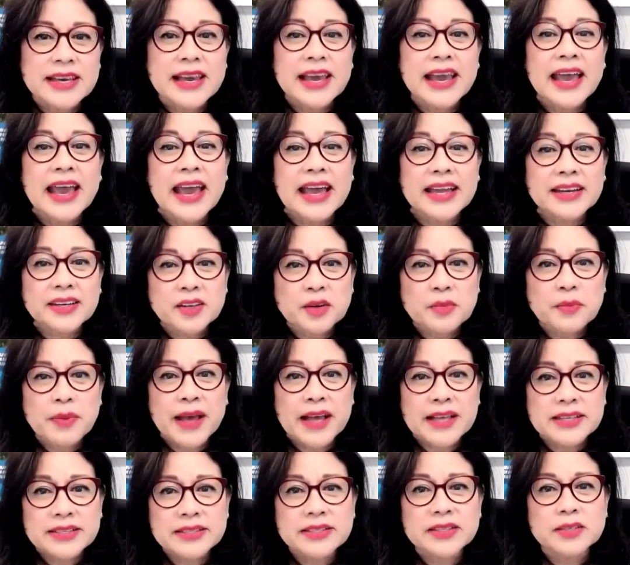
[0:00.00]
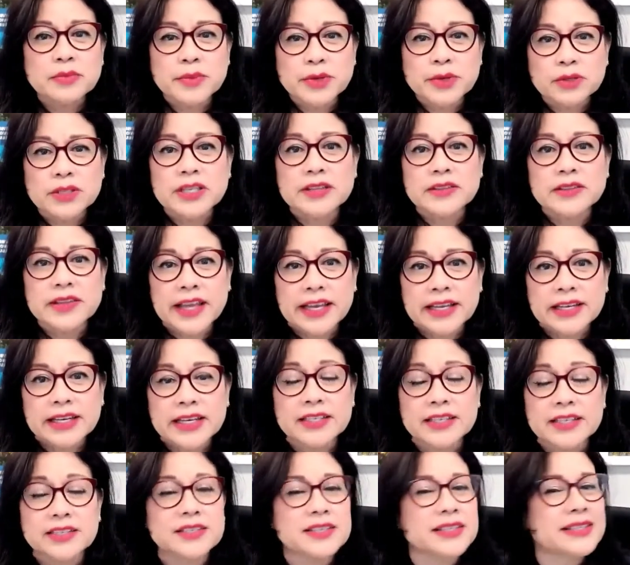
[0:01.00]
and capacity building they
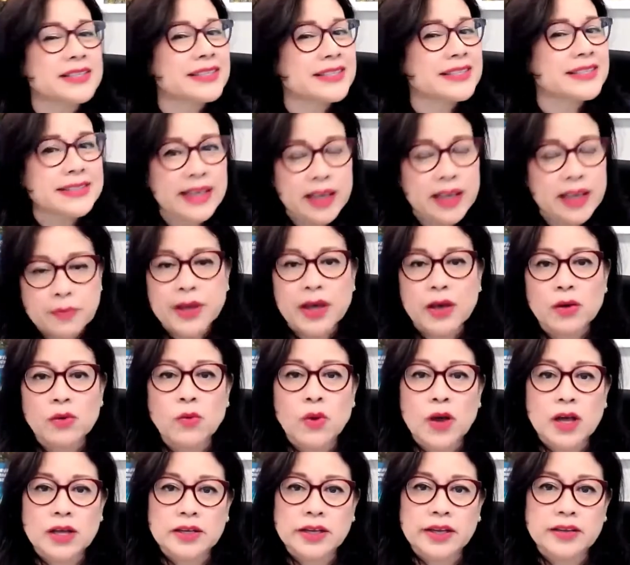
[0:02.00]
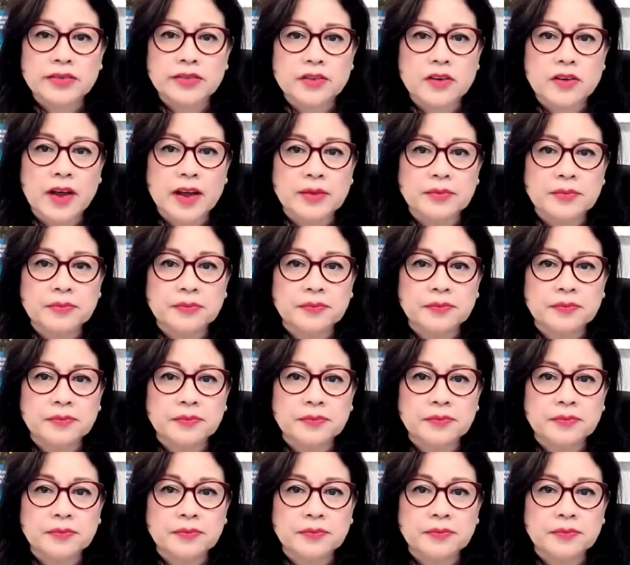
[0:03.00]
need to stamp out wildlife crime.